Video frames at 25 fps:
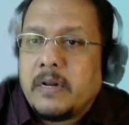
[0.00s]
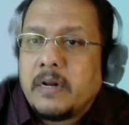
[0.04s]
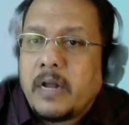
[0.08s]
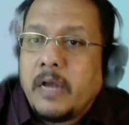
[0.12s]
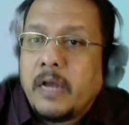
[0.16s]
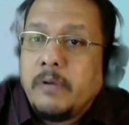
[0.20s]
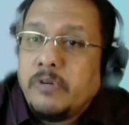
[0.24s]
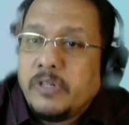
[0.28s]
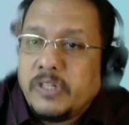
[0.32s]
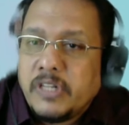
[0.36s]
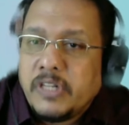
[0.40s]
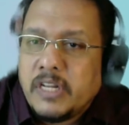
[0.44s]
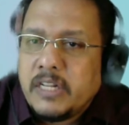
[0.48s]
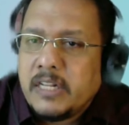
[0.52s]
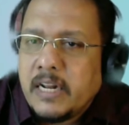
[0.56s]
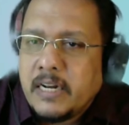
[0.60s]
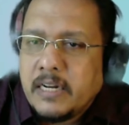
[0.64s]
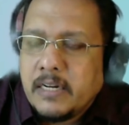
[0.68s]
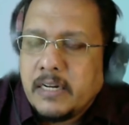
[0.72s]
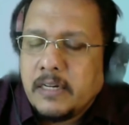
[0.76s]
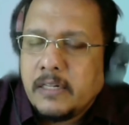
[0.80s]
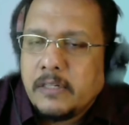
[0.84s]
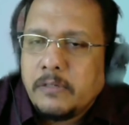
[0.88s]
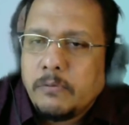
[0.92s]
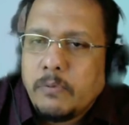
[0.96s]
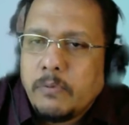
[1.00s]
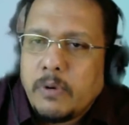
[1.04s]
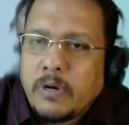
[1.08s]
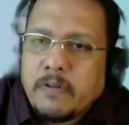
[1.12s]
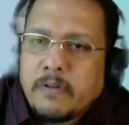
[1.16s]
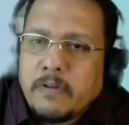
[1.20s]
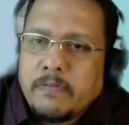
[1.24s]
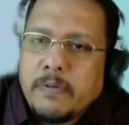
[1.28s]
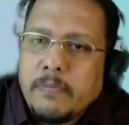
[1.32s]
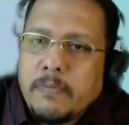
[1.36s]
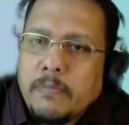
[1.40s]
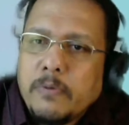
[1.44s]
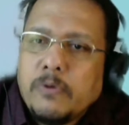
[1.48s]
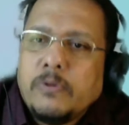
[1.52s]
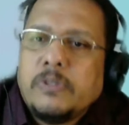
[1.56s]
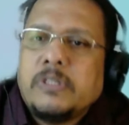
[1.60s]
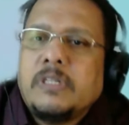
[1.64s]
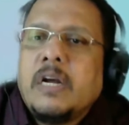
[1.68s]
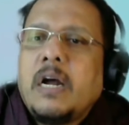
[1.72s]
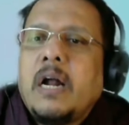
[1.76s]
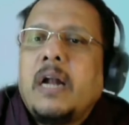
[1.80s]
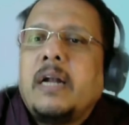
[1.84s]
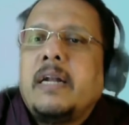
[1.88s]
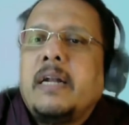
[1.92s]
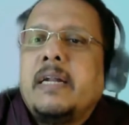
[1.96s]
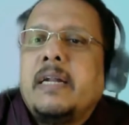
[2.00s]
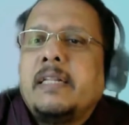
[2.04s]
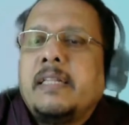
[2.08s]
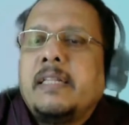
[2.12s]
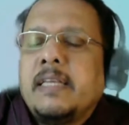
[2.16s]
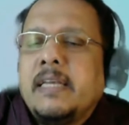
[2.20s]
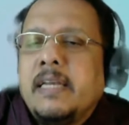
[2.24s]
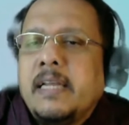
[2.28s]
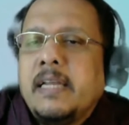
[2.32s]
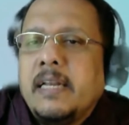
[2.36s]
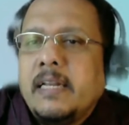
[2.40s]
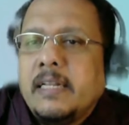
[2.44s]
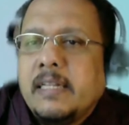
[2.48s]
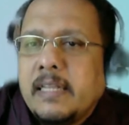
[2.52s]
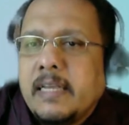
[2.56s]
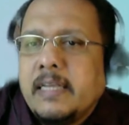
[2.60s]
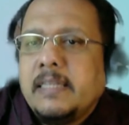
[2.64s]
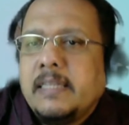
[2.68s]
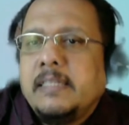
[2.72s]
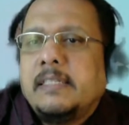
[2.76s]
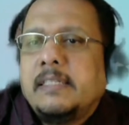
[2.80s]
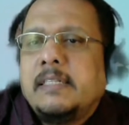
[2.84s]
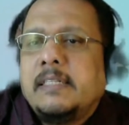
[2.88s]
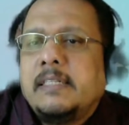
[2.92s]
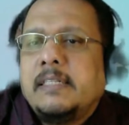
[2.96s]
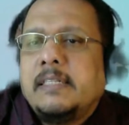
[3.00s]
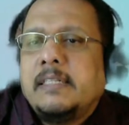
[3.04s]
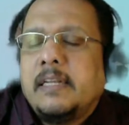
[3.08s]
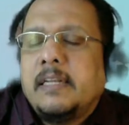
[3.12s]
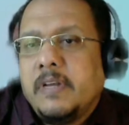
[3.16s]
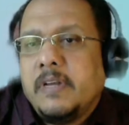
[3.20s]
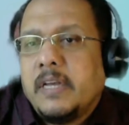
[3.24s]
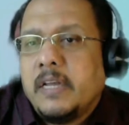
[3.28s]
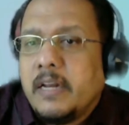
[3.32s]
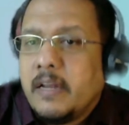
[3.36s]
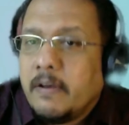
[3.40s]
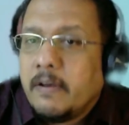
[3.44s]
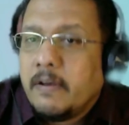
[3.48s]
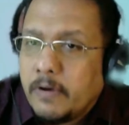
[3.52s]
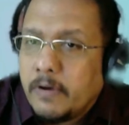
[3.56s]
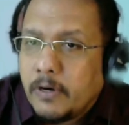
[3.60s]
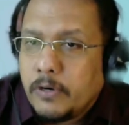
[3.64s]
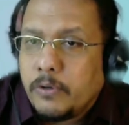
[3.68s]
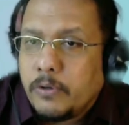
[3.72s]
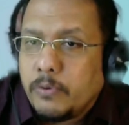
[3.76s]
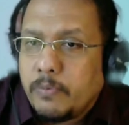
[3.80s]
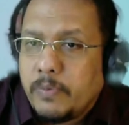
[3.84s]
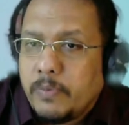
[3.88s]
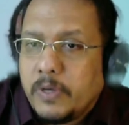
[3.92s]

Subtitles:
I would say that it is one of the most unethical things that we can ever do,